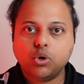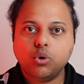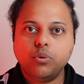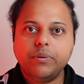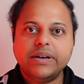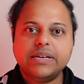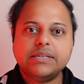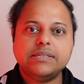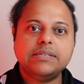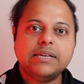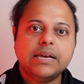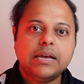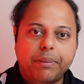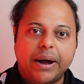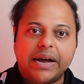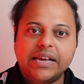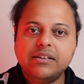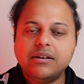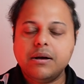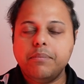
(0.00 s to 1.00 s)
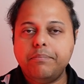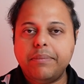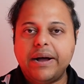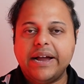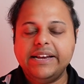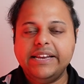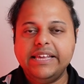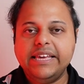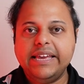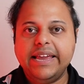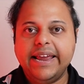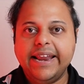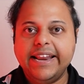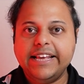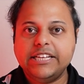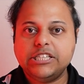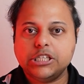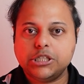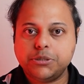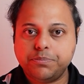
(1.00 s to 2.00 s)
2 is by combining
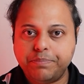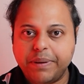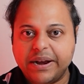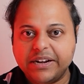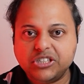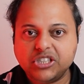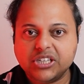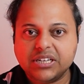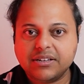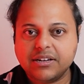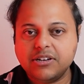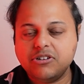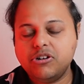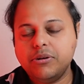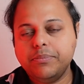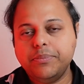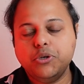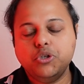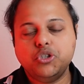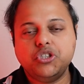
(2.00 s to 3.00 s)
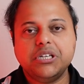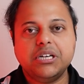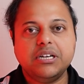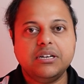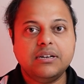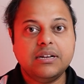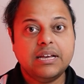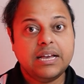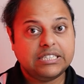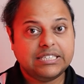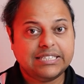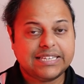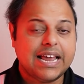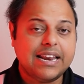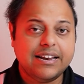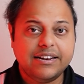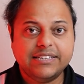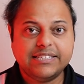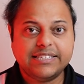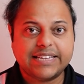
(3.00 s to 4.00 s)
NHS pension contribution,
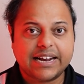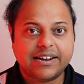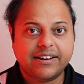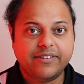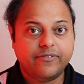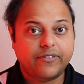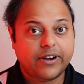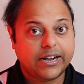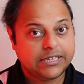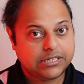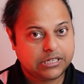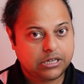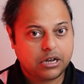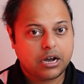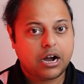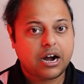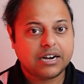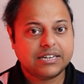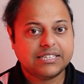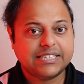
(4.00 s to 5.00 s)
salary sacrifice card